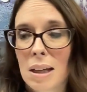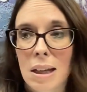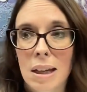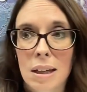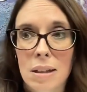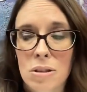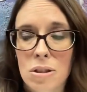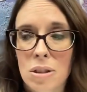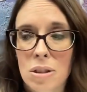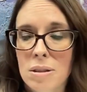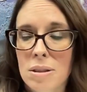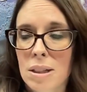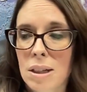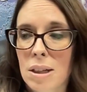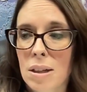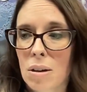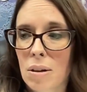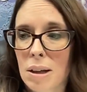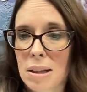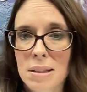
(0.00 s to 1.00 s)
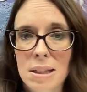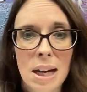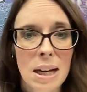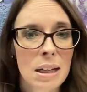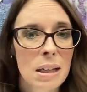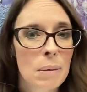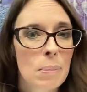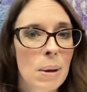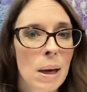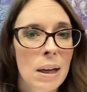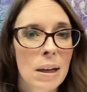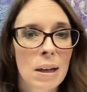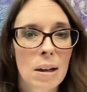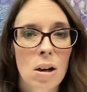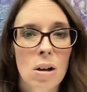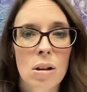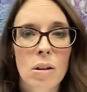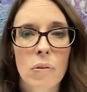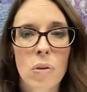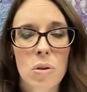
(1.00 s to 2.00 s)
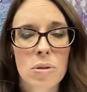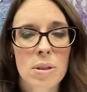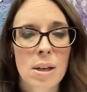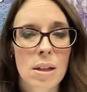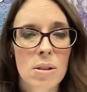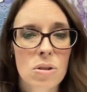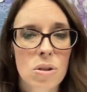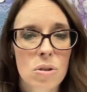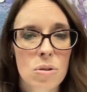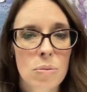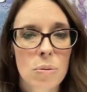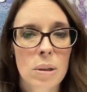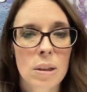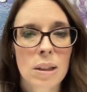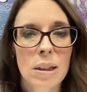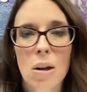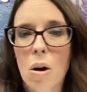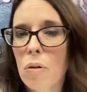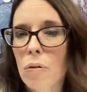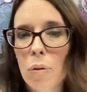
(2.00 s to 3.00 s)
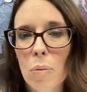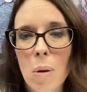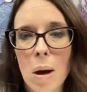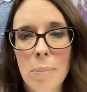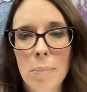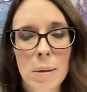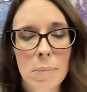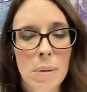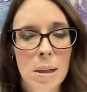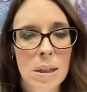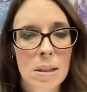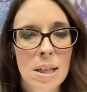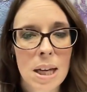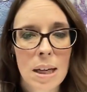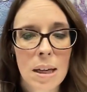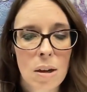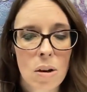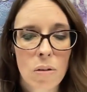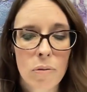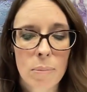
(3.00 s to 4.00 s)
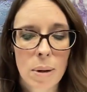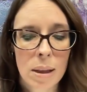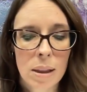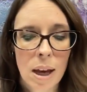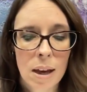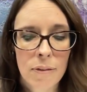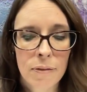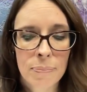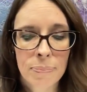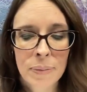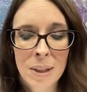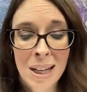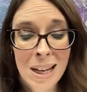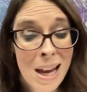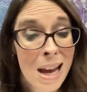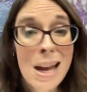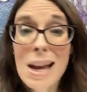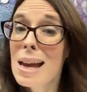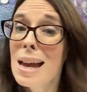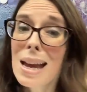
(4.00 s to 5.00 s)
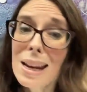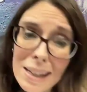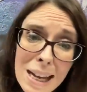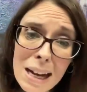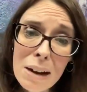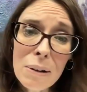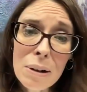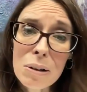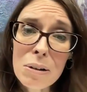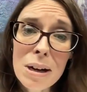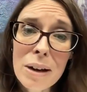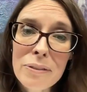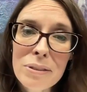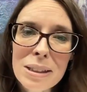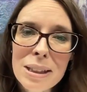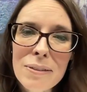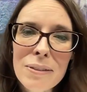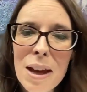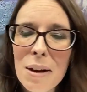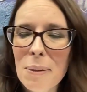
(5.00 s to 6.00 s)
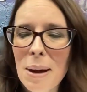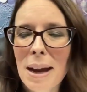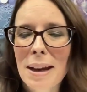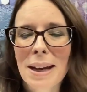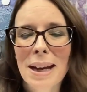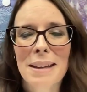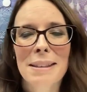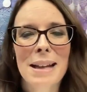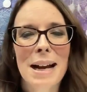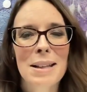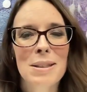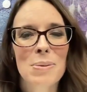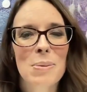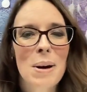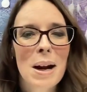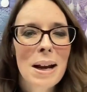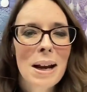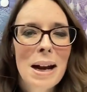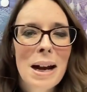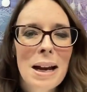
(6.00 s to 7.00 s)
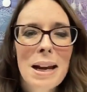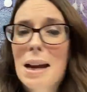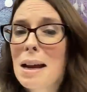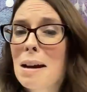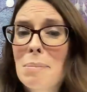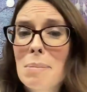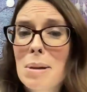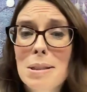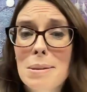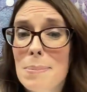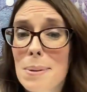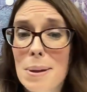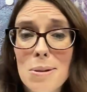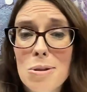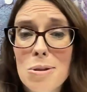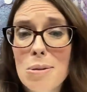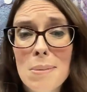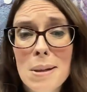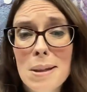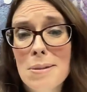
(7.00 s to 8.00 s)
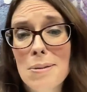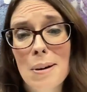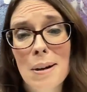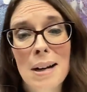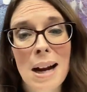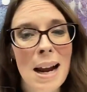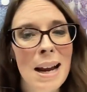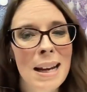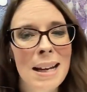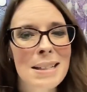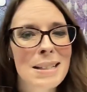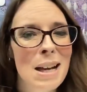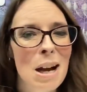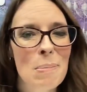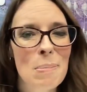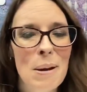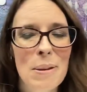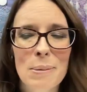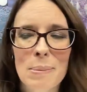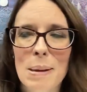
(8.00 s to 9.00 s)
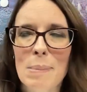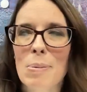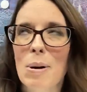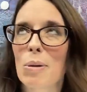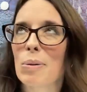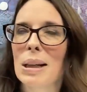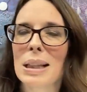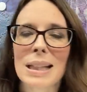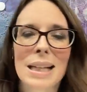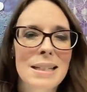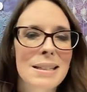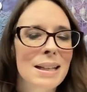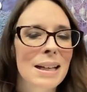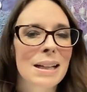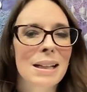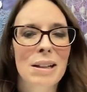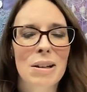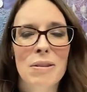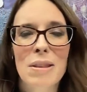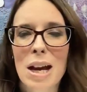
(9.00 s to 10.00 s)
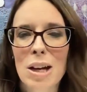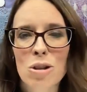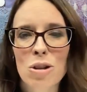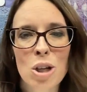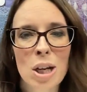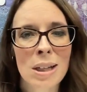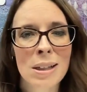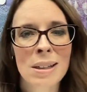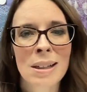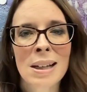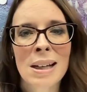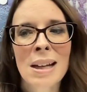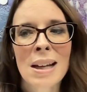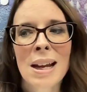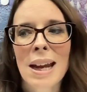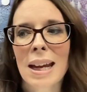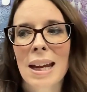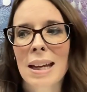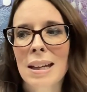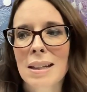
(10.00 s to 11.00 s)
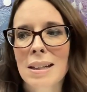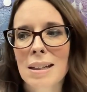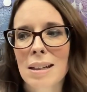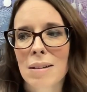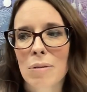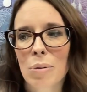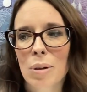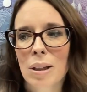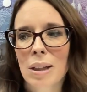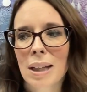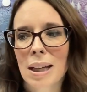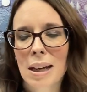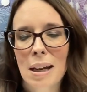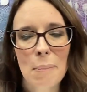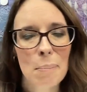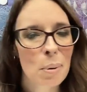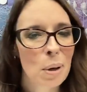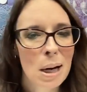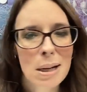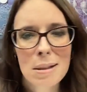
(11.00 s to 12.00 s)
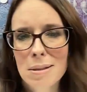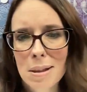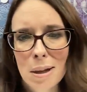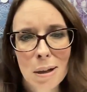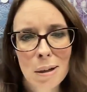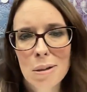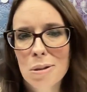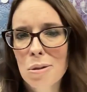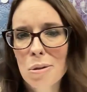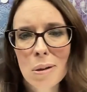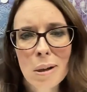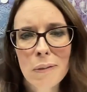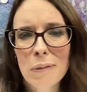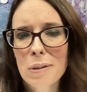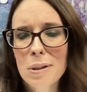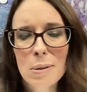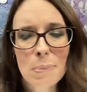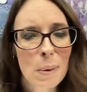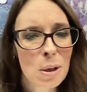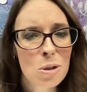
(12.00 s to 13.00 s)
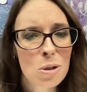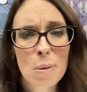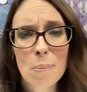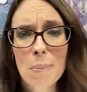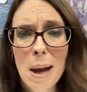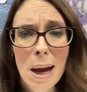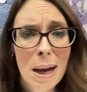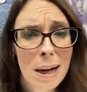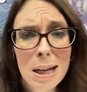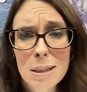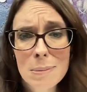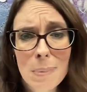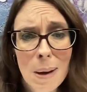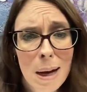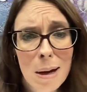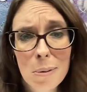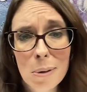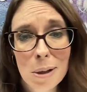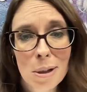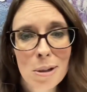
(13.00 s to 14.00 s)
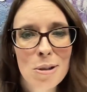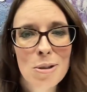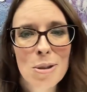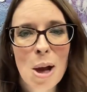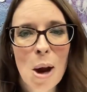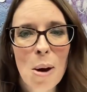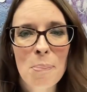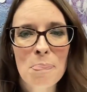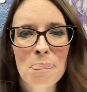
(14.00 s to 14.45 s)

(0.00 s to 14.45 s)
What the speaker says: just, anxiety, panic, all of those things just really overwhelming me and taking over my life. And now I don't have to live that way. And that's why I am a spiritual mentor. I get to help other people release and clear that shit and really embrace their intuitive and spiritual badass power. So